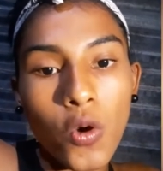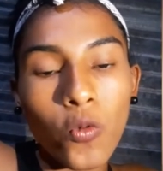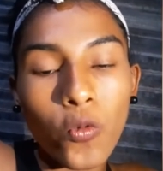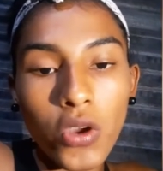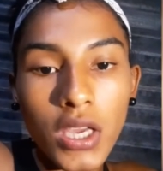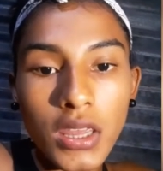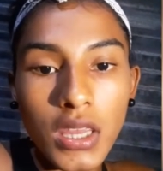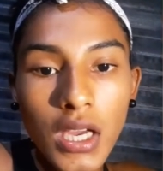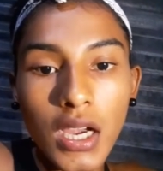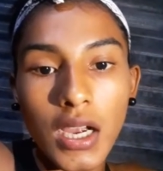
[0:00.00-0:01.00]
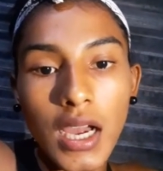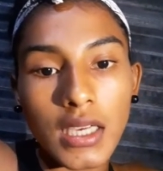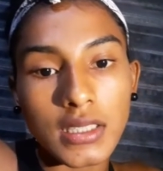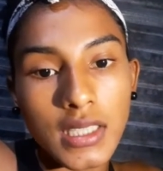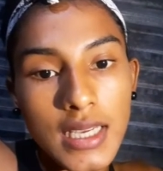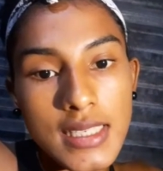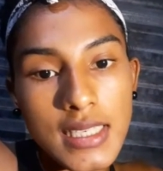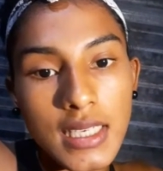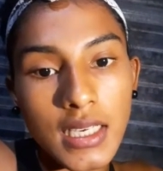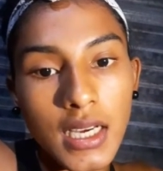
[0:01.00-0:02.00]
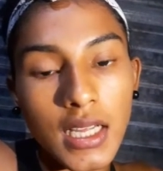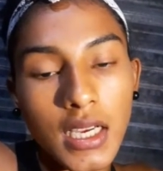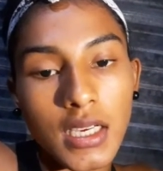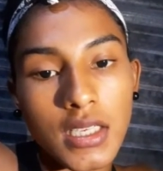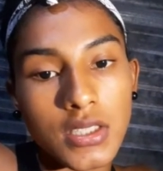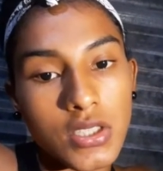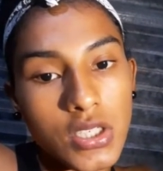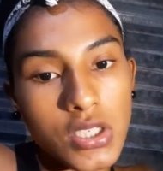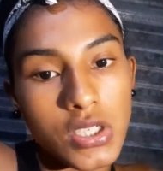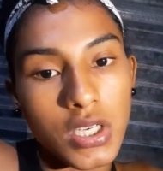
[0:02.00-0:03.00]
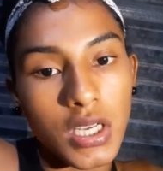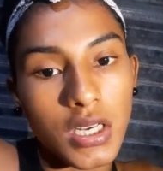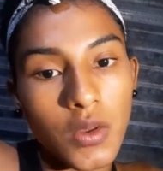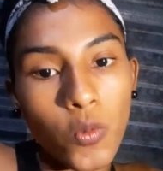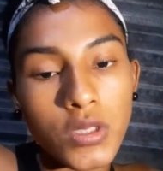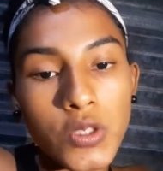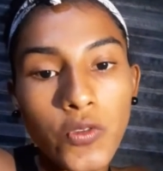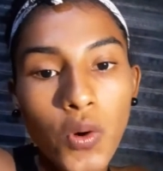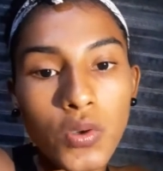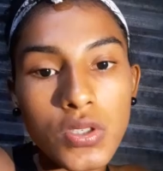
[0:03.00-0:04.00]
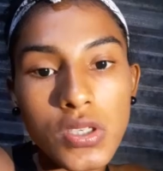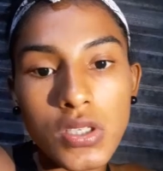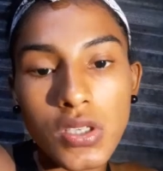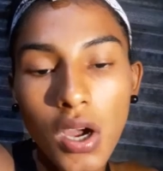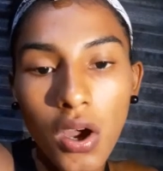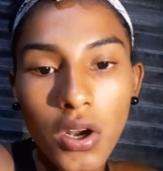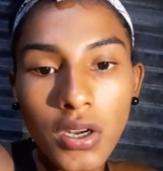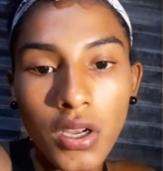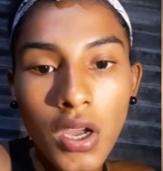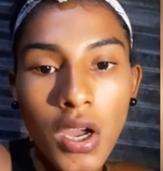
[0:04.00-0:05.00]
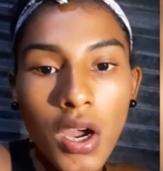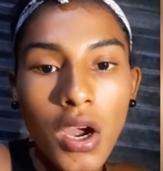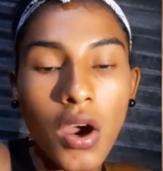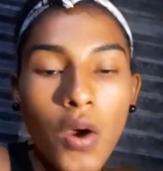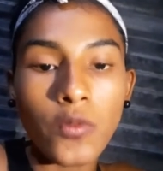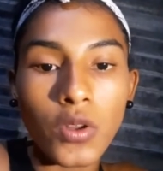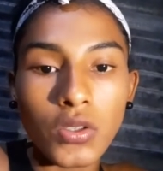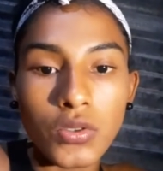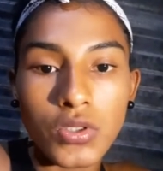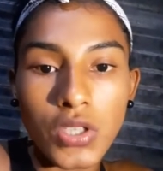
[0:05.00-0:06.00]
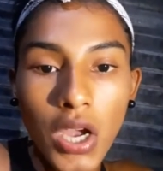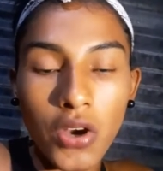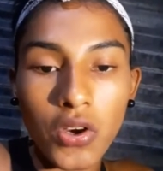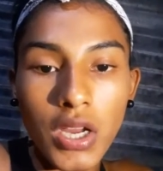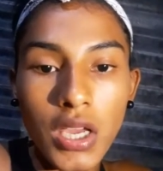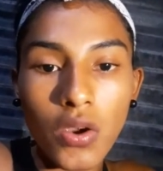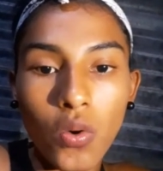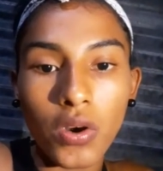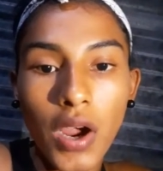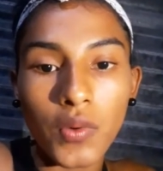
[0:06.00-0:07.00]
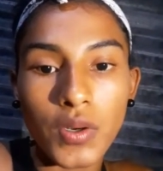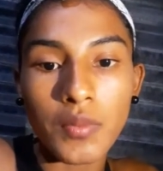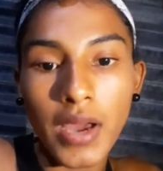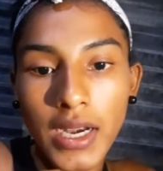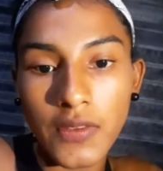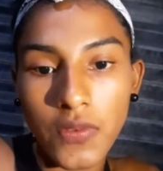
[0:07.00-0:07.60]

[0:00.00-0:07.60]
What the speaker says: with a classical conditioning, which focuses on involuntary or automatic